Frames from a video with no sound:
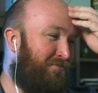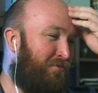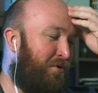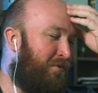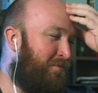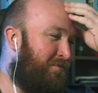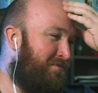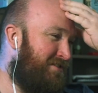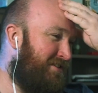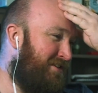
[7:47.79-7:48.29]

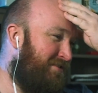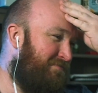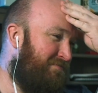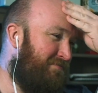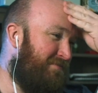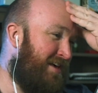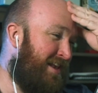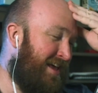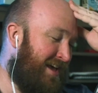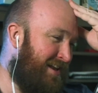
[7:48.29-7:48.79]
What was he?
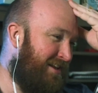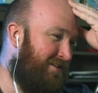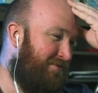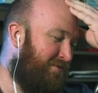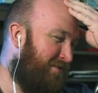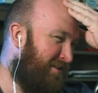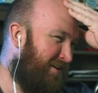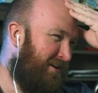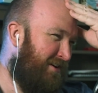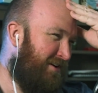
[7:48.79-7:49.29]
An alien?
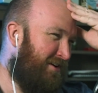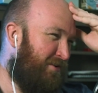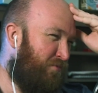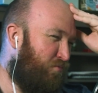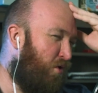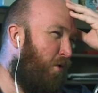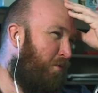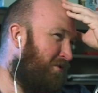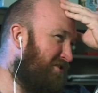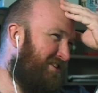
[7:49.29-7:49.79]

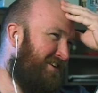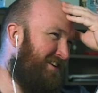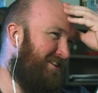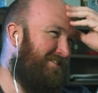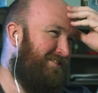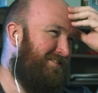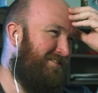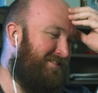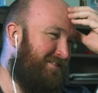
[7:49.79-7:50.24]
What was he?